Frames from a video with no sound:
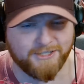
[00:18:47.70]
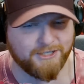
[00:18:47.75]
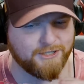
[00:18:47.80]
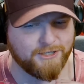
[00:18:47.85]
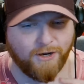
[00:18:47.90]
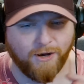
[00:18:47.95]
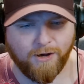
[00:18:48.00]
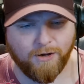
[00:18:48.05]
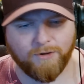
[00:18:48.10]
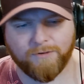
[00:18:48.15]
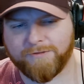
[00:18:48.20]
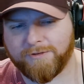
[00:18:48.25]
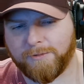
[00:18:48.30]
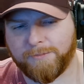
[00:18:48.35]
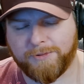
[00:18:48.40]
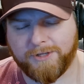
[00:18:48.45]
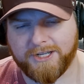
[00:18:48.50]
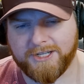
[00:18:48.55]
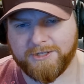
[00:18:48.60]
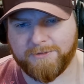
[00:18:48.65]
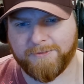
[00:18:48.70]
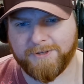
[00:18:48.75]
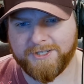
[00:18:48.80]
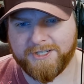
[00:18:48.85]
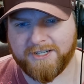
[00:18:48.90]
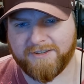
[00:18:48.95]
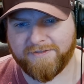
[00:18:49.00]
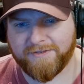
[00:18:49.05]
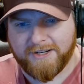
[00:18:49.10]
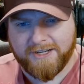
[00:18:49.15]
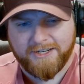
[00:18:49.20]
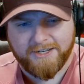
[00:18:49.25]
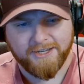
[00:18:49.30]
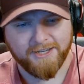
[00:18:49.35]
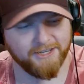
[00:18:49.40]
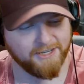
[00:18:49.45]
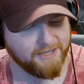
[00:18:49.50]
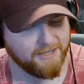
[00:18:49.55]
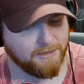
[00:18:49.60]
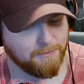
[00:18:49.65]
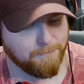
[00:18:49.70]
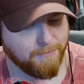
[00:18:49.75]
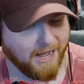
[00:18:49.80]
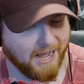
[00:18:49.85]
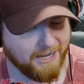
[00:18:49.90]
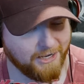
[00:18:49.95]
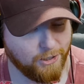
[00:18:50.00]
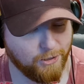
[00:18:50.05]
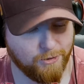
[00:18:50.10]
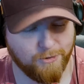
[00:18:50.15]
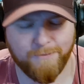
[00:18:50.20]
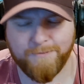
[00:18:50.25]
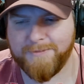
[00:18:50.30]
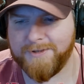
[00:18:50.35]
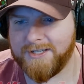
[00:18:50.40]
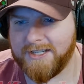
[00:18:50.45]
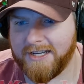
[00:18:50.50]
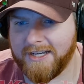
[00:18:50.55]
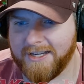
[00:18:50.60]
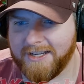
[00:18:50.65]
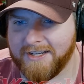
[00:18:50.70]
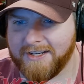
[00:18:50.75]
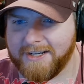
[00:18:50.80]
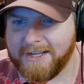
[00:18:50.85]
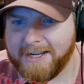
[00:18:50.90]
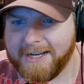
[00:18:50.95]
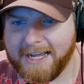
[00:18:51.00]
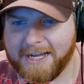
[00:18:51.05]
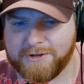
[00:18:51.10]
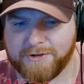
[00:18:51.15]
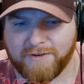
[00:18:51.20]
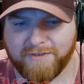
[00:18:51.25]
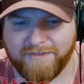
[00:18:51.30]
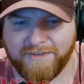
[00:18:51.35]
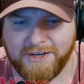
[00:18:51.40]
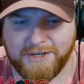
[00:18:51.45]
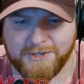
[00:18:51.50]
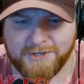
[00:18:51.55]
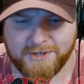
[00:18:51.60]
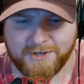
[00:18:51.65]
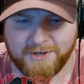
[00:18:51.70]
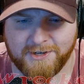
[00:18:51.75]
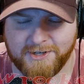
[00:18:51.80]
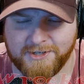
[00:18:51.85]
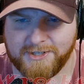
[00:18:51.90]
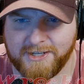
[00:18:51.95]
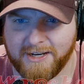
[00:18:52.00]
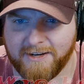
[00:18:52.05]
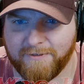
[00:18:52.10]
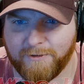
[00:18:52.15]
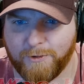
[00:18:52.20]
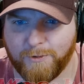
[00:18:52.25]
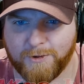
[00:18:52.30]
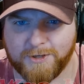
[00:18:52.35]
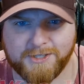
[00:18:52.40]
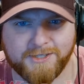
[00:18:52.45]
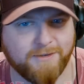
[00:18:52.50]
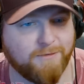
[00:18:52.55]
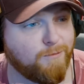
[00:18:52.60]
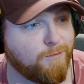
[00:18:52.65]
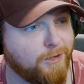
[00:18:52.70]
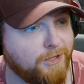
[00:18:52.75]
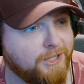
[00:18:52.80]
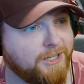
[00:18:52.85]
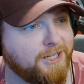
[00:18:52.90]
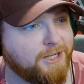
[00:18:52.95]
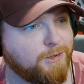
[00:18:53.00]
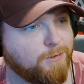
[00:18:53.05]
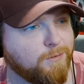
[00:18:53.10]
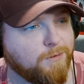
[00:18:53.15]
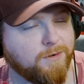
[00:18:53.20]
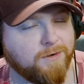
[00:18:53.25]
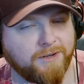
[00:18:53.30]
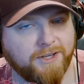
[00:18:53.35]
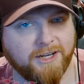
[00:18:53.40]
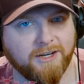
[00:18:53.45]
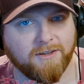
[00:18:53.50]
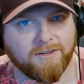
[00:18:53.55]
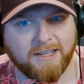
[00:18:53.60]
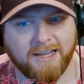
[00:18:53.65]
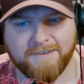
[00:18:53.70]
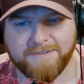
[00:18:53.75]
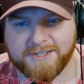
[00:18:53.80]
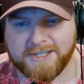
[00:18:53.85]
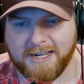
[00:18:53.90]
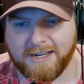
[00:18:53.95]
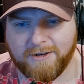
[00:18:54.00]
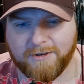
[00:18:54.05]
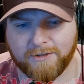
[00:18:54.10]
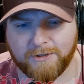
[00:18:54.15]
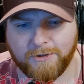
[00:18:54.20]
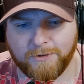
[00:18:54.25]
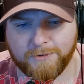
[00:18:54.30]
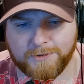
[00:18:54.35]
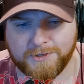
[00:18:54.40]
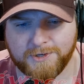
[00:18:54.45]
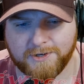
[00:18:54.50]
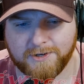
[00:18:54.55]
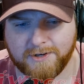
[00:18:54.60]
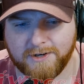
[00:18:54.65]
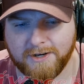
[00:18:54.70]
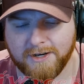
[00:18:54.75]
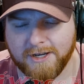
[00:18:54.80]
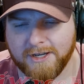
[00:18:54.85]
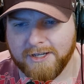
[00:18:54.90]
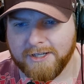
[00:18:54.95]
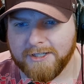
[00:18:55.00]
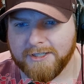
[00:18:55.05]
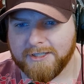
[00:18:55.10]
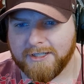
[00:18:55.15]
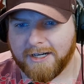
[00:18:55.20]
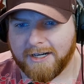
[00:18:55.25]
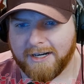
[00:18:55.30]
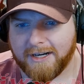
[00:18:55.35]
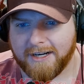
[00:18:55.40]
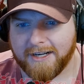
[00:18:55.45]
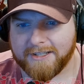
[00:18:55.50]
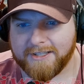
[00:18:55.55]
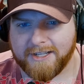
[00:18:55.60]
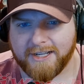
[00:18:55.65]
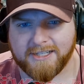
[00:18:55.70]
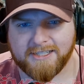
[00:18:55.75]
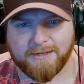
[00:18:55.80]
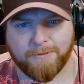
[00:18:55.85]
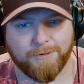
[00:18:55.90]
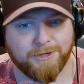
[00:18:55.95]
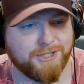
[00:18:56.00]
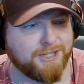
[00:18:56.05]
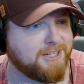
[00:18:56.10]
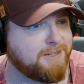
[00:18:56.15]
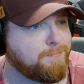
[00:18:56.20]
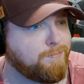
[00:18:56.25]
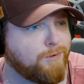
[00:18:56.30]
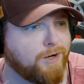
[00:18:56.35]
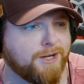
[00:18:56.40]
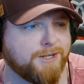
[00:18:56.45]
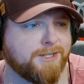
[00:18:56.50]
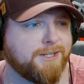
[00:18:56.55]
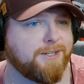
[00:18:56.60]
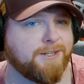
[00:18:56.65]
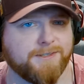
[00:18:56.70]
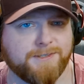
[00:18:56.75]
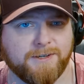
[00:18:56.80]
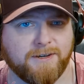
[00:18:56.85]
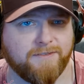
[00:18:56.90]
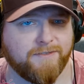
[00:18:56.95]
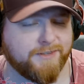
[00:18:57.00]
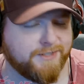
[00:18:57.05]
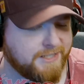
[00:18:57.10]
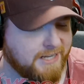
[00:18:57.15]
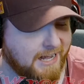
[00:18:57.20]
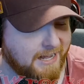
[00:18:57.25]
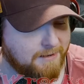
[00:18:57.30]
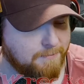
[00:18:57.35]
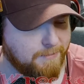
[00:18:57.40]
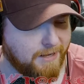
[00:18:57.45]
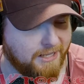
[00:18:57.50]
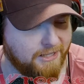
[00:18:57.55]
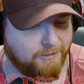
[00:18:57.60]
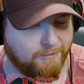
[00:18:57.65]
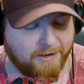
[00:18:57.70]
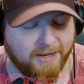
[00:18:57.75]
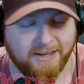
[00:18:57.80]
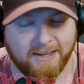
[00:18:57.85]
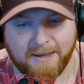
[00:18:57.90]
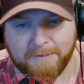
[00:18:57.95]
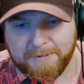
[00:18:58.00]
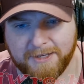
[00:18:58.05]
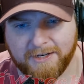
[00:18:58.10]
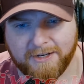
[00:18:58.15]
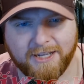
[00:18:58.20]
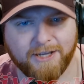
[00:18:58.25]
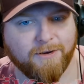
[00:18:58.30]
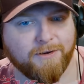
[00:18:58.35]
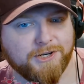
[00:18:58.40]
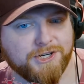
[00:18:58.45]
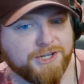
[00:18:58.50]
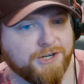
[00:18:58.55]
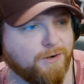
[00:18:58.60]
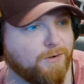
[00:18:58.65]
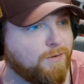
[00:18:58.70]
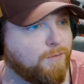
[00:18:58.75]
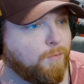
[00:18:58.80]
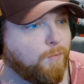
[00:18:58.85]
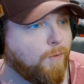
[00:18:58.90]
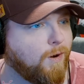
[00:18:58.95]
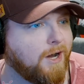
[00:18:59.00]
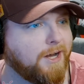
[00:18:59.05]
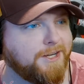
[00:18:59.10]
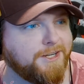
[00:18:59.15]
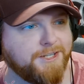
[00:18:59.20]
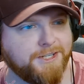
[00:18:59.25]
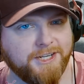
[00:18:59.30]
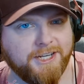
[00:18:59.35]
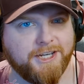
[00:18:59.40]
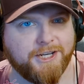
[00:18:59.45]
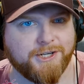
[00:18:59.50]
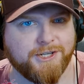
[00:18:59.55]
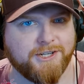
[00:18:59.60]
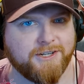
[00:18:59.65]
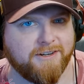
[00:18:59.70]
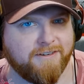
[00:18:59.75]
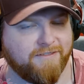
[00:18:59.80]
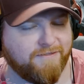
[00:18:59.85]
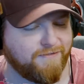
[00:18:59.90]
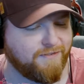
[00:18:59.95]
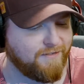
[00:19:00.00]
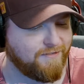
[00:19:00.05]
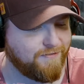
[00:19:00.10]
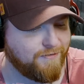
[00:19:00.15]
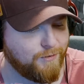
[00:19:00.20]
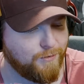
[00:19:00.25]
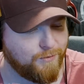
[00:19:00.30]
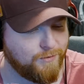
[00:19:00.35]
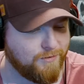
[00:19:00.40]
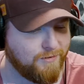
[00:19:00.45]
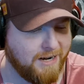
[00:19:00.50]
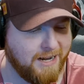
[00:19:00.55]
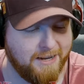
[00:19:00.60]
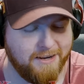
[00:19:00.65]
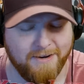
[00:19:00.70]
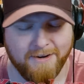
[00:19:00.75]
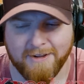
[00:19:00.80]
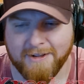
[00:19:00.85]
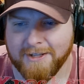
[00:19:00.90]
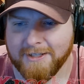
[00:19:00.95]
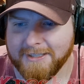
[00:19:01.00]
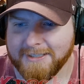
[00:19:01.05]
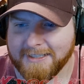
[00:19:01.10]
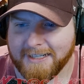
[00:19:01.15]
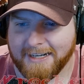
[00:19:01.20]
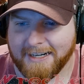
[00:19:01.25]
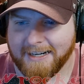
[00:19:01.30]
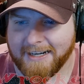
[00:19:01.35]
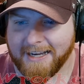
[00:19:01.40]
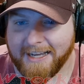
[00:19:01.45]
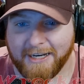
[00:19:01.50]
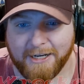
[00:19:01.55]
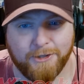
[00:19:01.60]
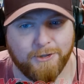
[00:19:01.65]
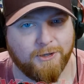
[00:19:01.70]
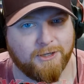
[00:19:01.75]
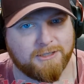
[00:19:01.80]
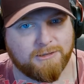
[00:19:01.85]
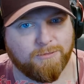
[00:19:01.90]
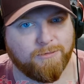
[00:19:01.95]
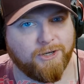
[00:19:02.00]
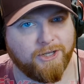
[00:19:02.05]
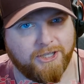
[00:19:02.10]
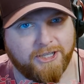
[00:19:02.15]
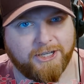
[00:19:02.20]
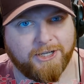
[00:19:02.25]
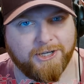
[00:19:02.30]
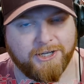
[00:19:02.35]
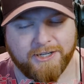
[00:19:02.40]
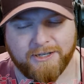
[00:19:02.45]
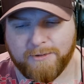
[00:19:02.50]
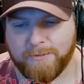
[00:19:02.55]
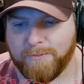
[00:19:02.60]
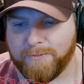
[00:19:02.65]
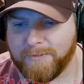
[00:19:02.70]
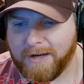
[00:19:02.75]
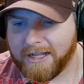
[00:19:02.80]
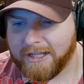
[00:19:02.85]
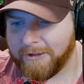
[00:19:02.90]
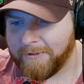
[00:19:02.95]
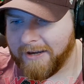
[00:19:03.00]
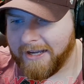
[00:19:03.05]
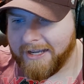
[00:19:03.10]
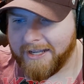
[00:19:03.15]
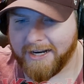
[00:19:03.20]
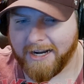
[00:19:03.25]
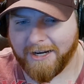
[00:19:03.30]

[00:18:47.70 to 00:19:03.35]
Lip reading: all over the place with different biomes and natural features, and of course really cool lifestyle and culture things that we're just brushing the surface on, by the way. I mean, they only showed one dish for food, right? And it looked really good, by the way. And I